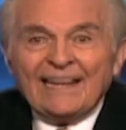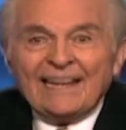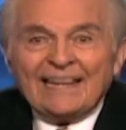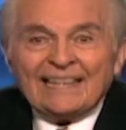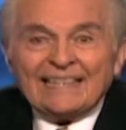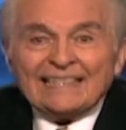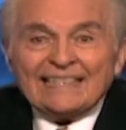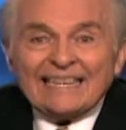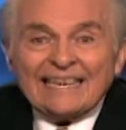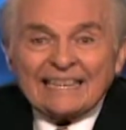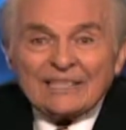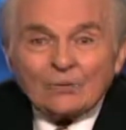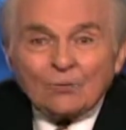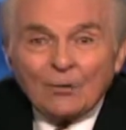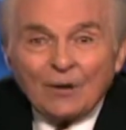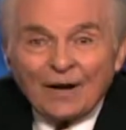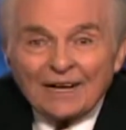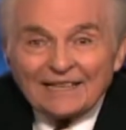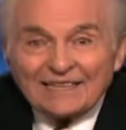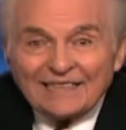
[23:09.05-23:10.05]
And guess
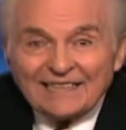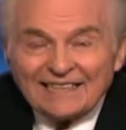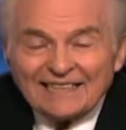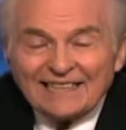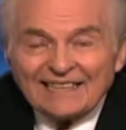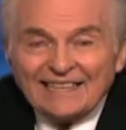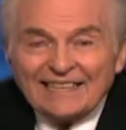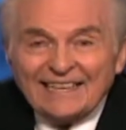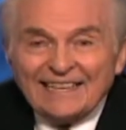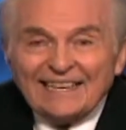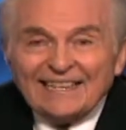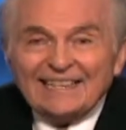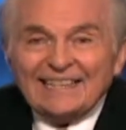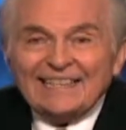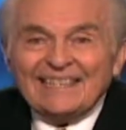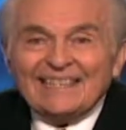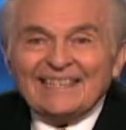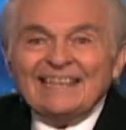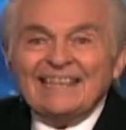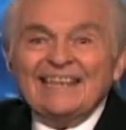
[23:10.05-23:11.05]
what?
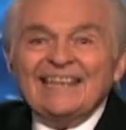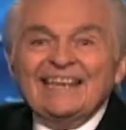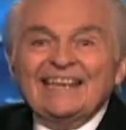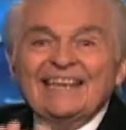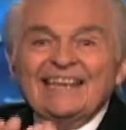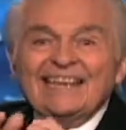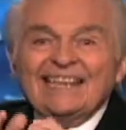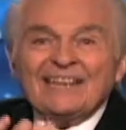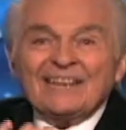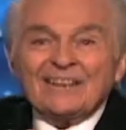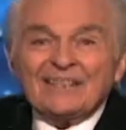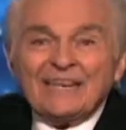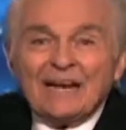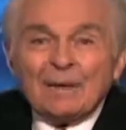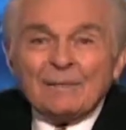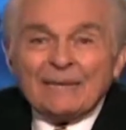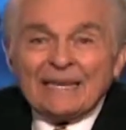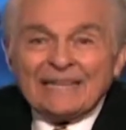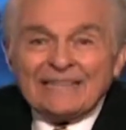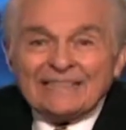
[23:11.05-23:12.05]
They're
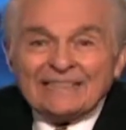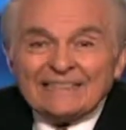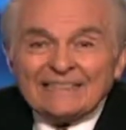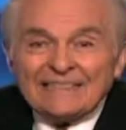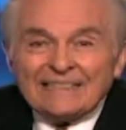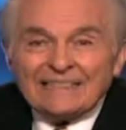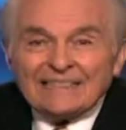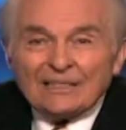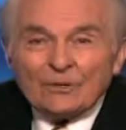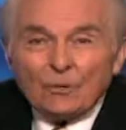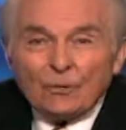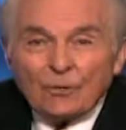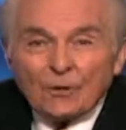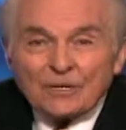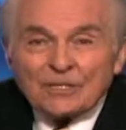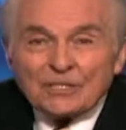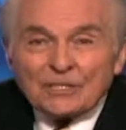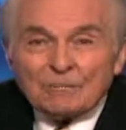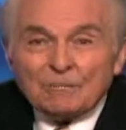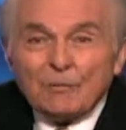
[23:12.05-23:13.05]
coming to
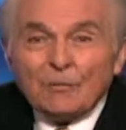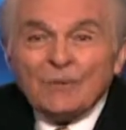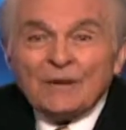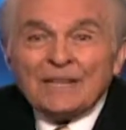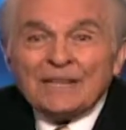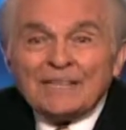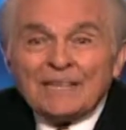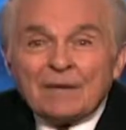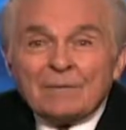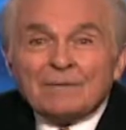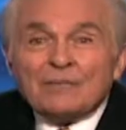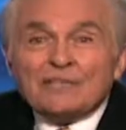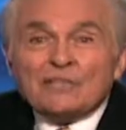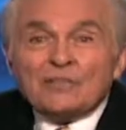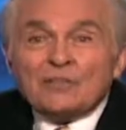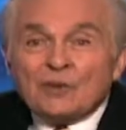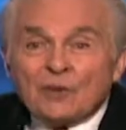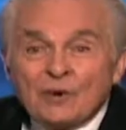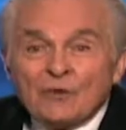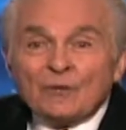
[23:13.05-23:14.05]
worship with him and
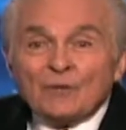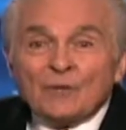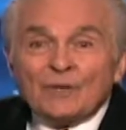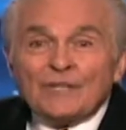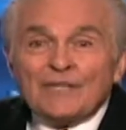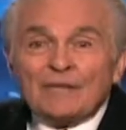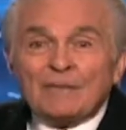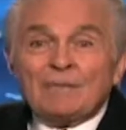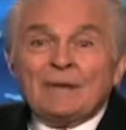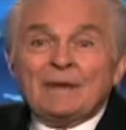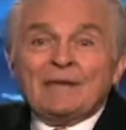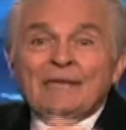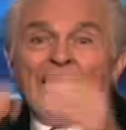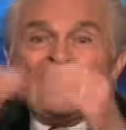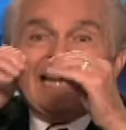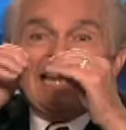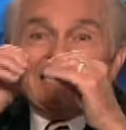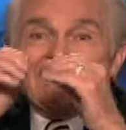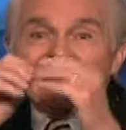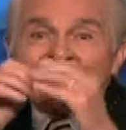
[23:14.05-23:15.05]
serve with him
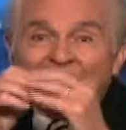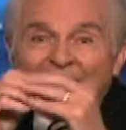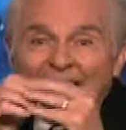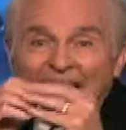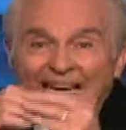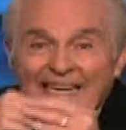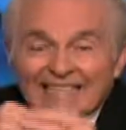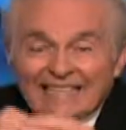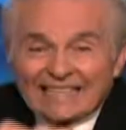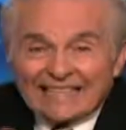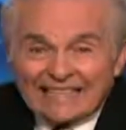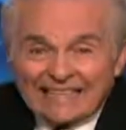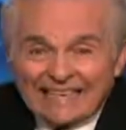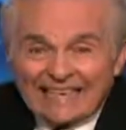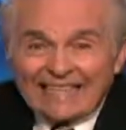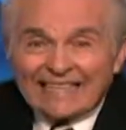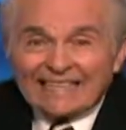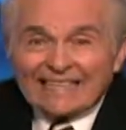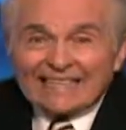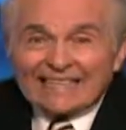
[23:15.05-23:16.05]
as the
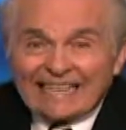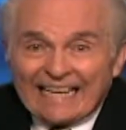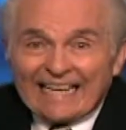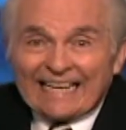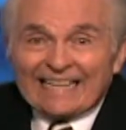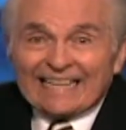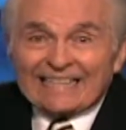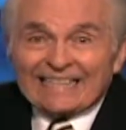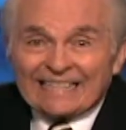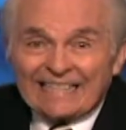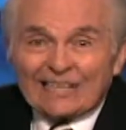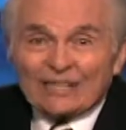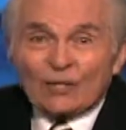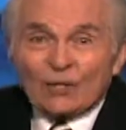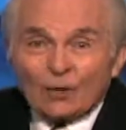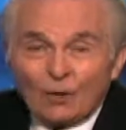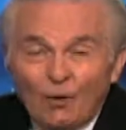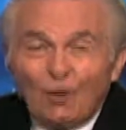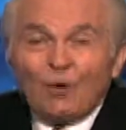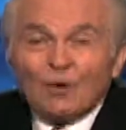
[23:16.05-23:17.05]
King of Kings
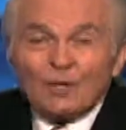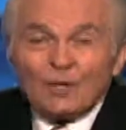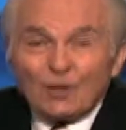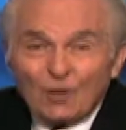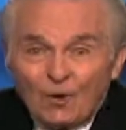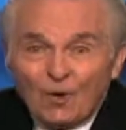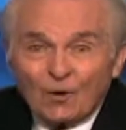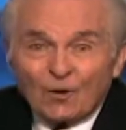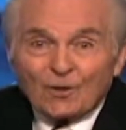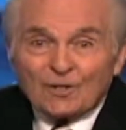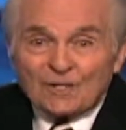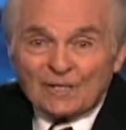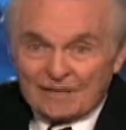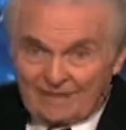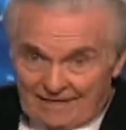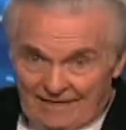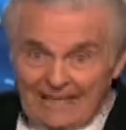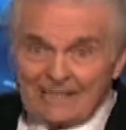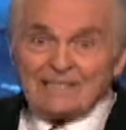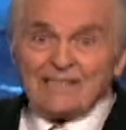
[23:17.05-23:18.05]
and Lord of Lords.
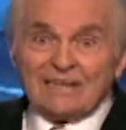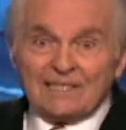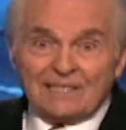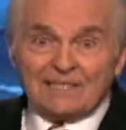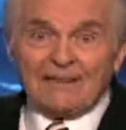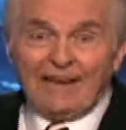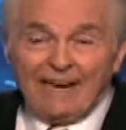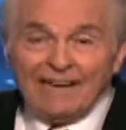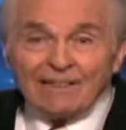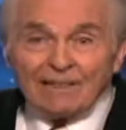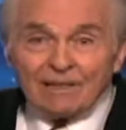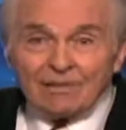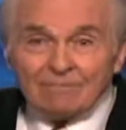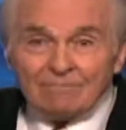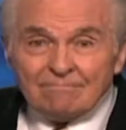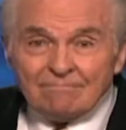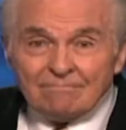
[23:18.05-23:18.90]
And that's his title.